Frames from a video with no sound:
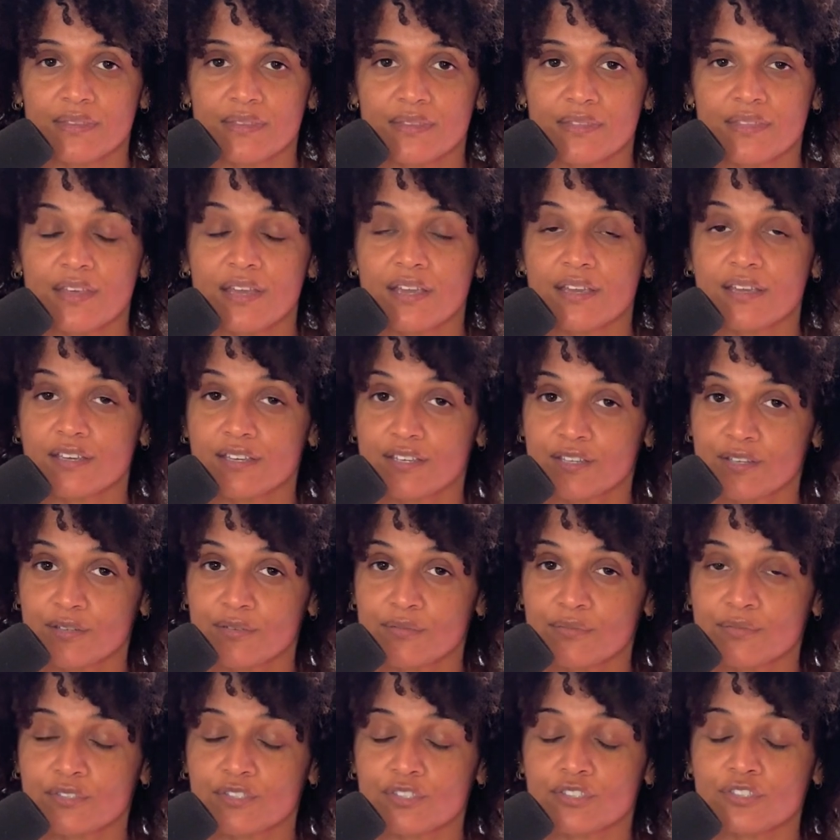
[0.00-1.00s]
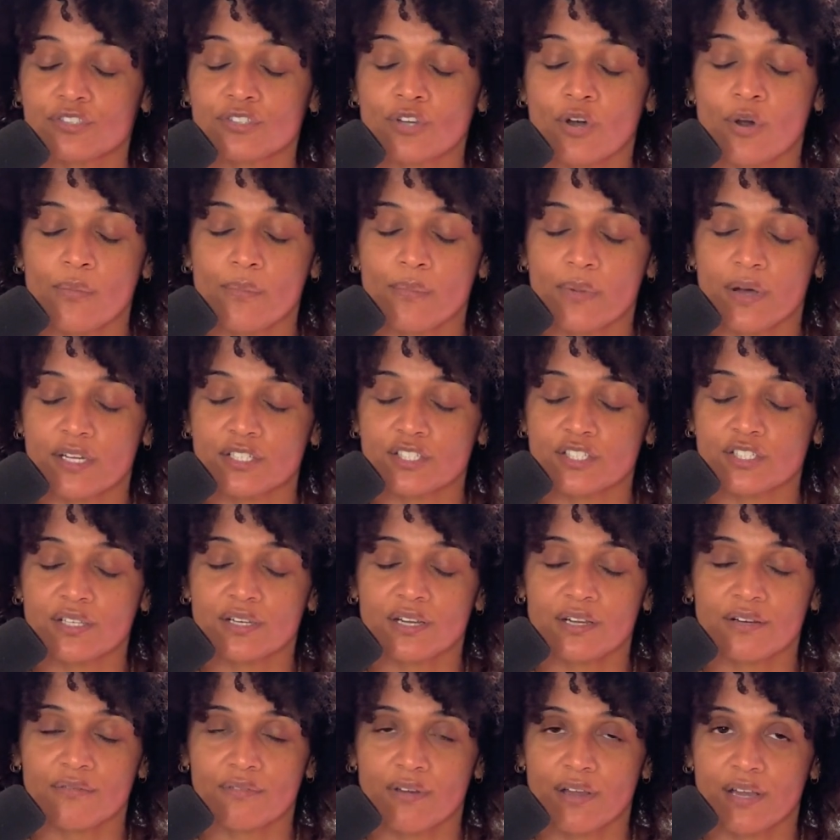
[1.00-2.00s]
Thank you so much in
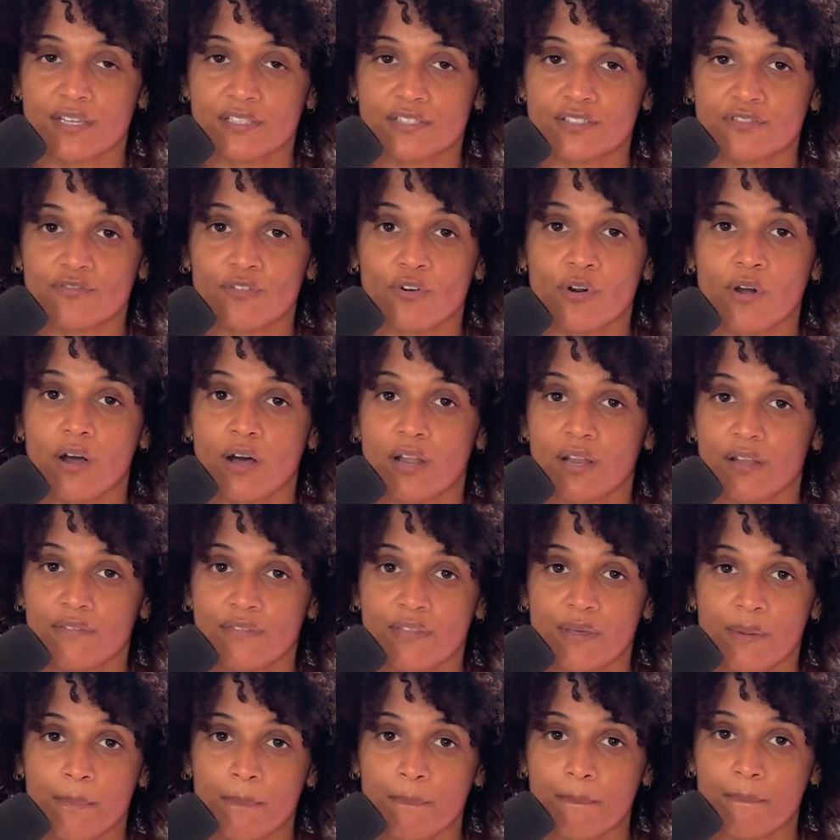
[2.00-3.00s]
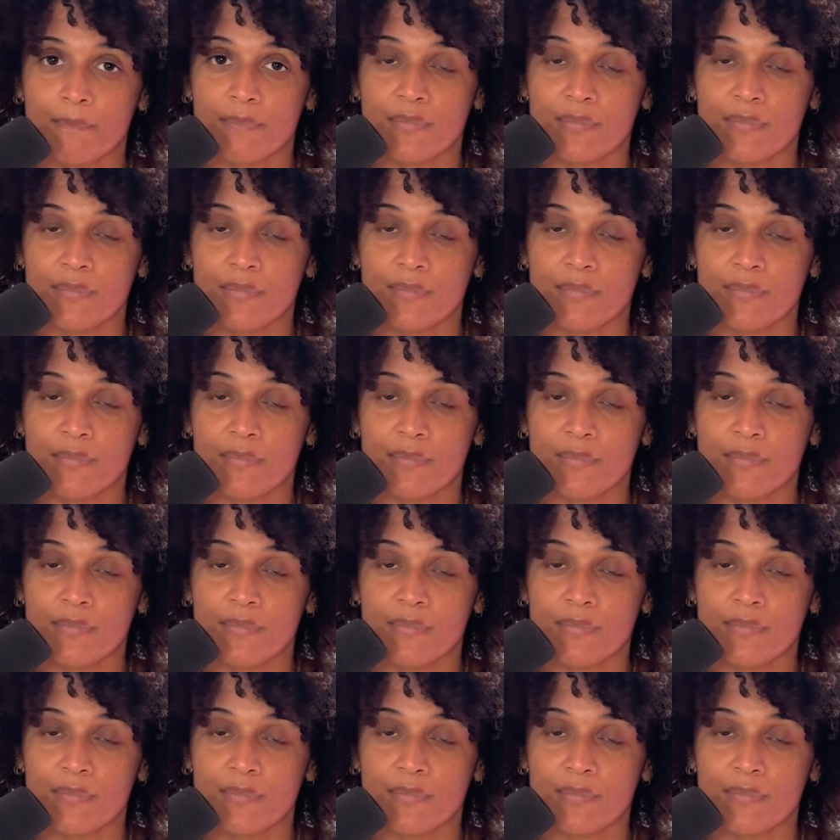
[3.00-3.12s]
advance for all of them.